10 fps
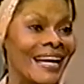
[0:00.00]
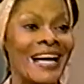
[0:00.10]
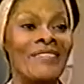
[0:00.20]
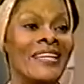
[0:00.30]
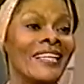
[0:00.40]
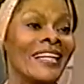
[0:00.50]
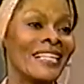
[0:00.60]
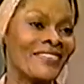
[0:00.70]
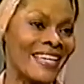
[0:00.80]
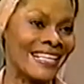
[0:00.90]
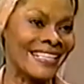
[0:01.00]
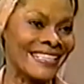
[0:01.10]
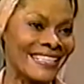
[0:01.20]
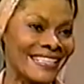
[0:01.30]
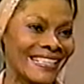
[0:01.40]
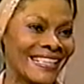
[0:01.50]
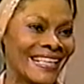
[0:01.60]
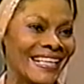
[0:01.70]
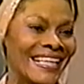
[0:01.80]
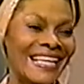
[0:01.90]
I'd be in Las Vegas.
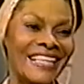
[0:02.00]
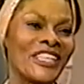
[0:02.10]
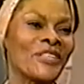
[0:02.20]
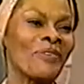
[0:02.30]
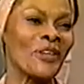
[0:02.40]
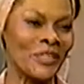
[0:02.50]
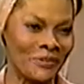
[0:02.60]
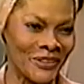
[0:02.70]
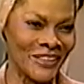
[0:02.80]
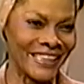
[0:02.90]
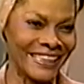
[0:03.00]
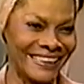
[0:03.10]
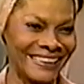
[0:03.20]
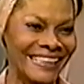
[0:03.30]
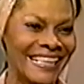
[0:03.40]
That's a sports book.